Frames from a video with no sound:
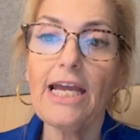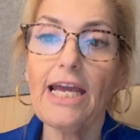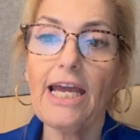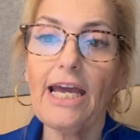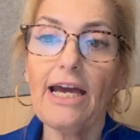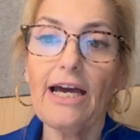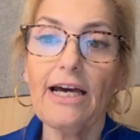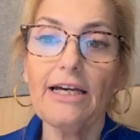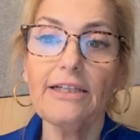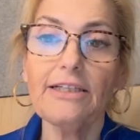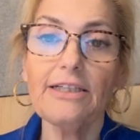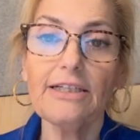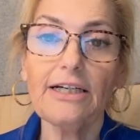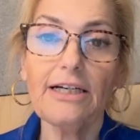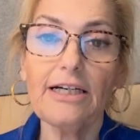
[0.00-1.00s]

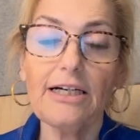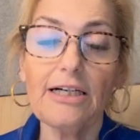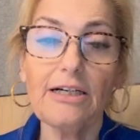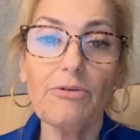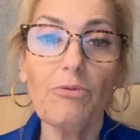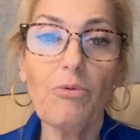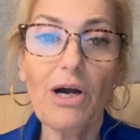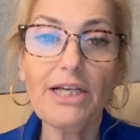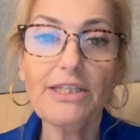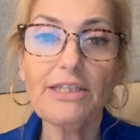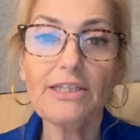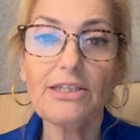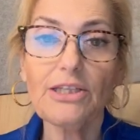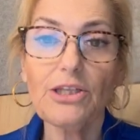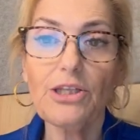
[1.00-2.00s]
and uh,
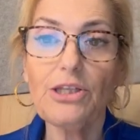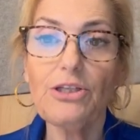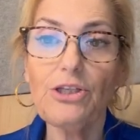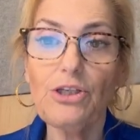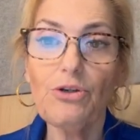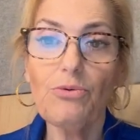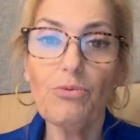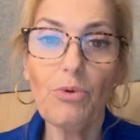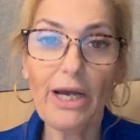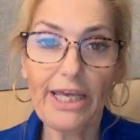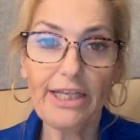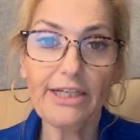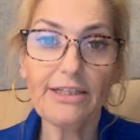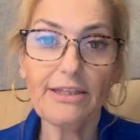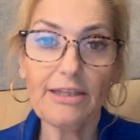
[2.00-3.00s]
once you
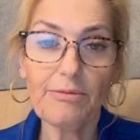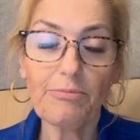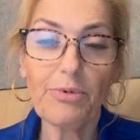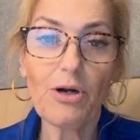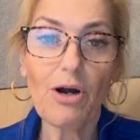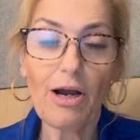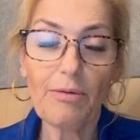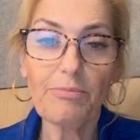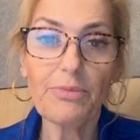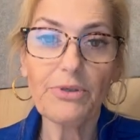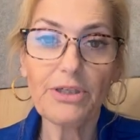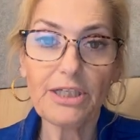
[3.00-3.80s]
waited the proper